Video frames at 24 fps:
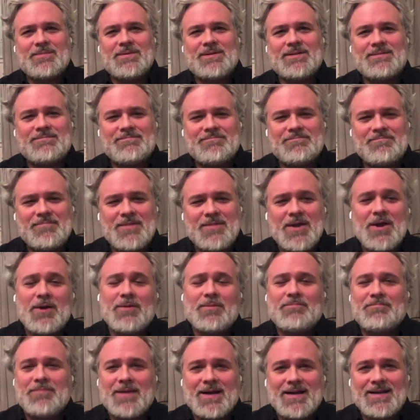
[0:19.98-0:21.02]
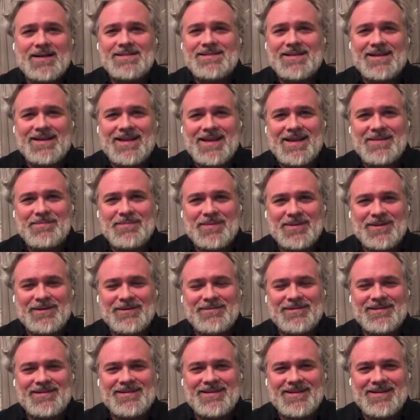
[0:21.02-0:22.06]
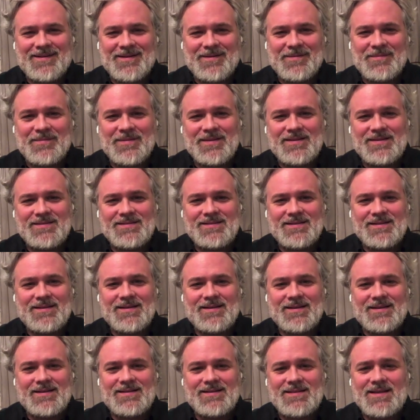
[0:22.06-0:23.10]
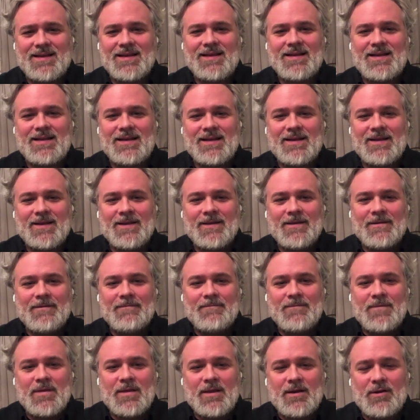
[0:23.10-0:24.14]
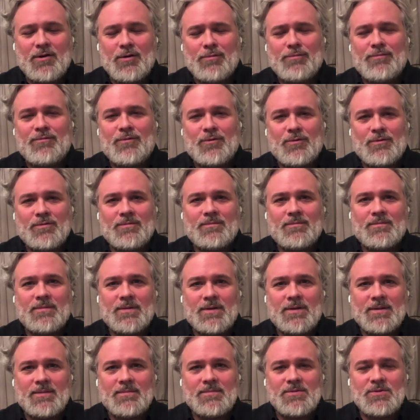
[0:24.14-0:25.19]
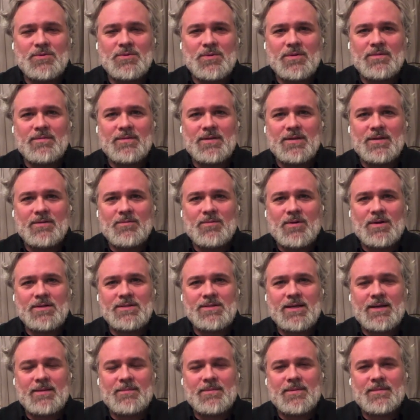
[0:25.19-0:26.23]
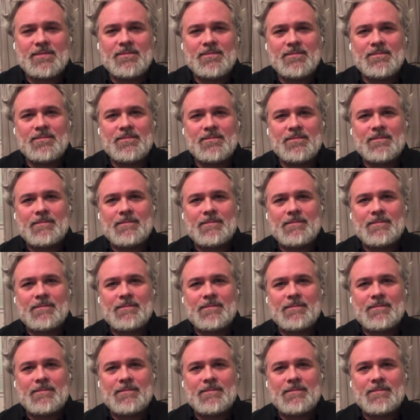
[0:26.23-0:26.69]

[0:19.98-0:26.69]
uh, but no, I guess I can't believe it. Um, it's an exciting and hopeful um, sort of thing to watch happen.